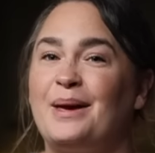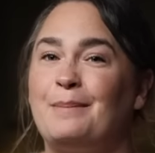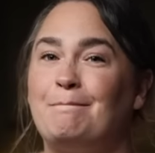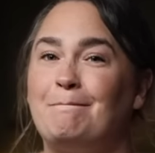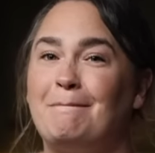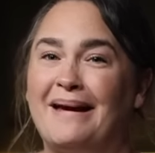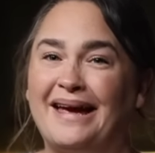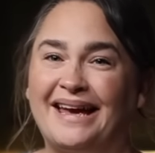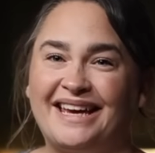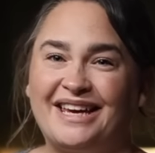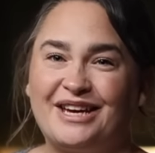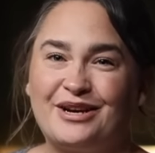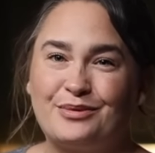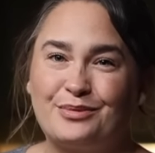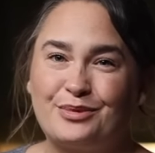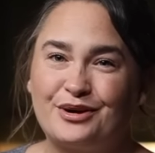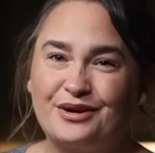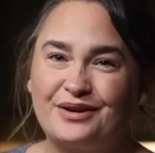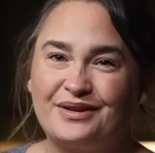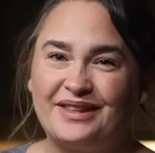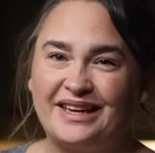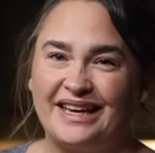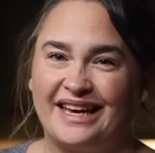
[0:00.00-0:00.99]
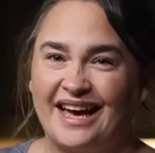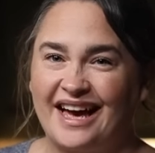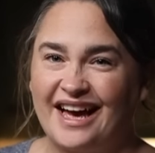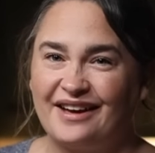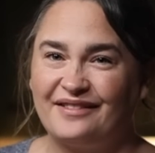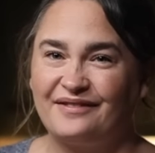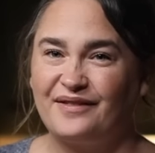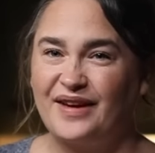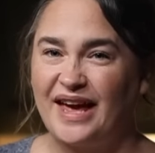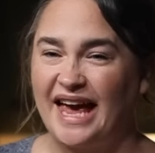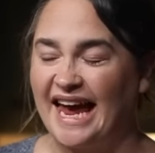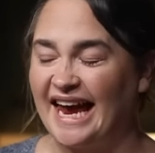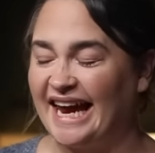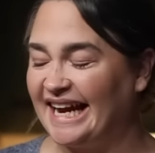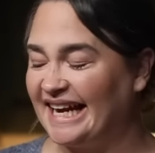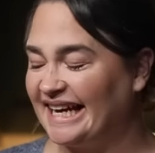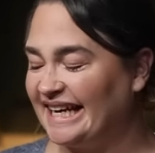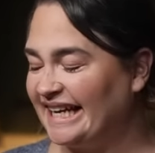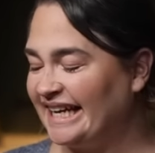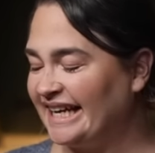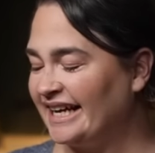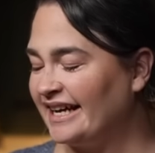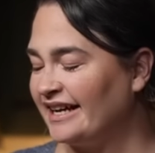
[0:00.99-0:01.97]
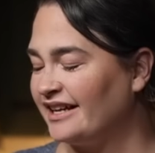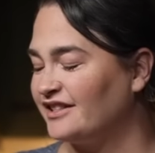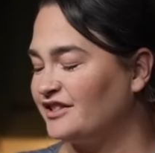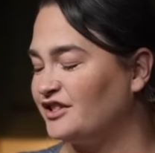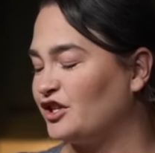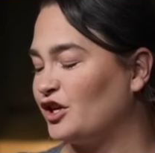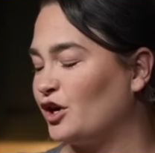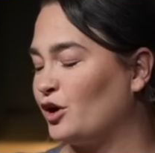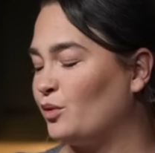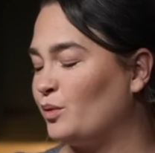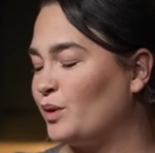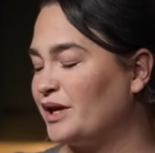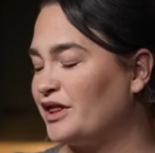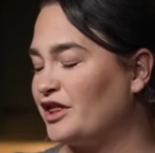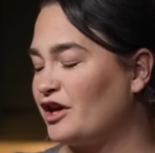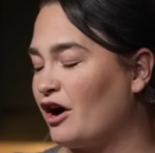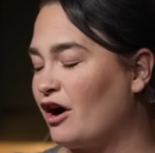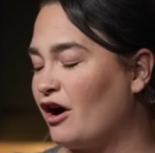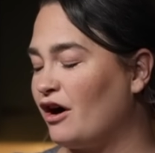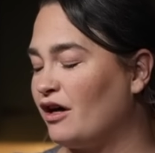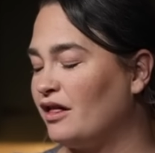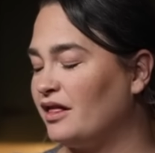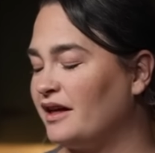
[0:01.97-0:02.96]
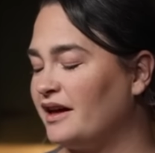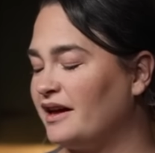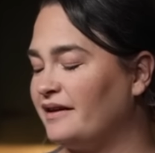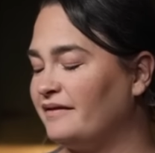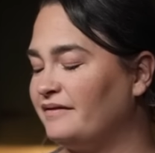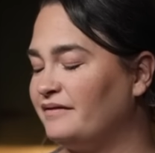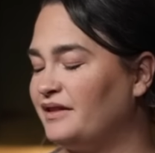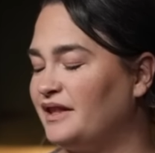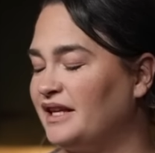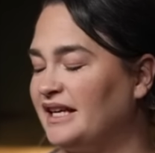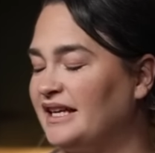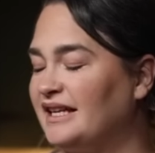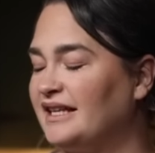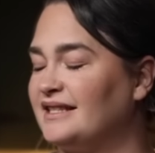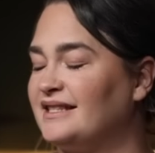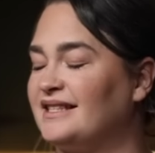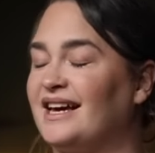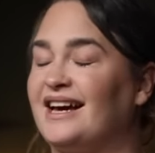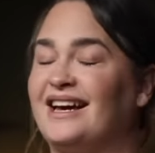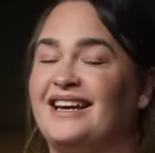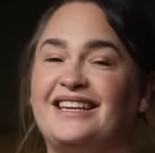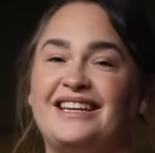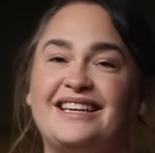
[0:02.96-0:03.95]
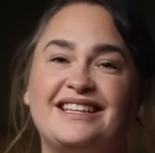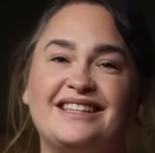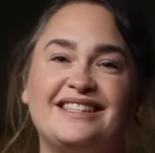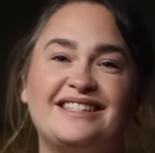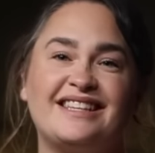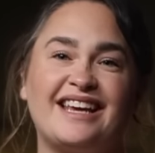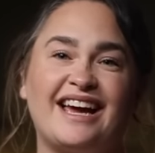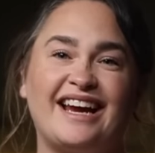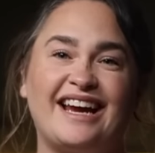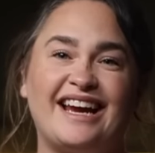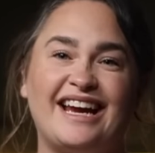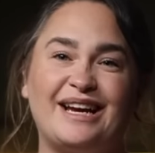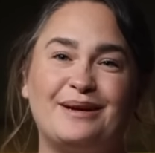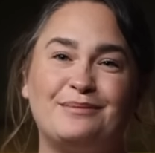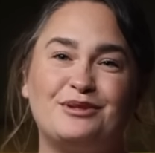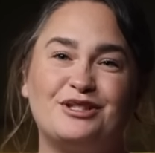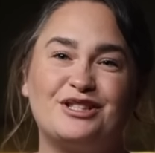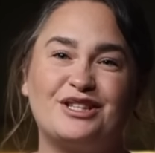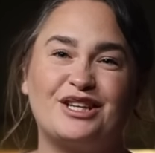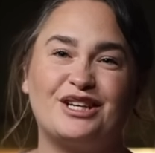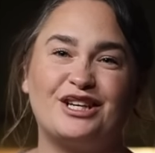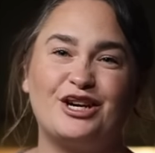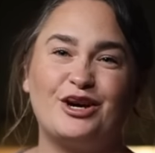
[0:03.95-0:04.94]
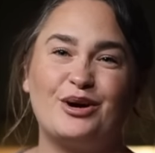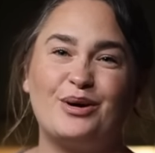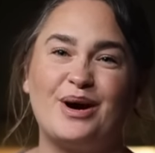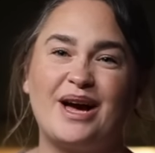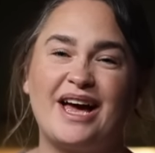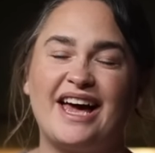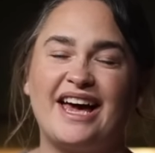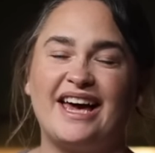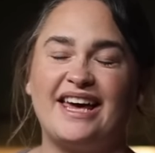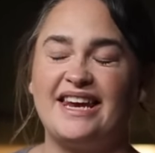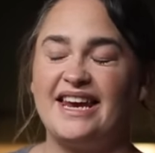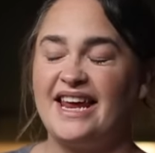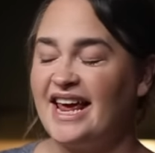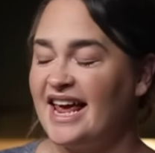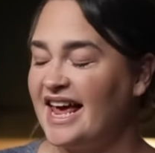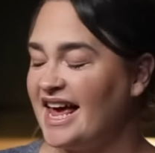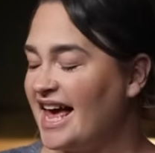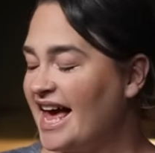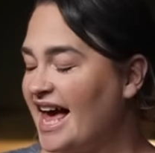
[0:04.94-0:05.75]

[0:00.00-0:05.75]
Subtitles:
make it worthy of canning. So with all of these onions, I am just gonna go ahead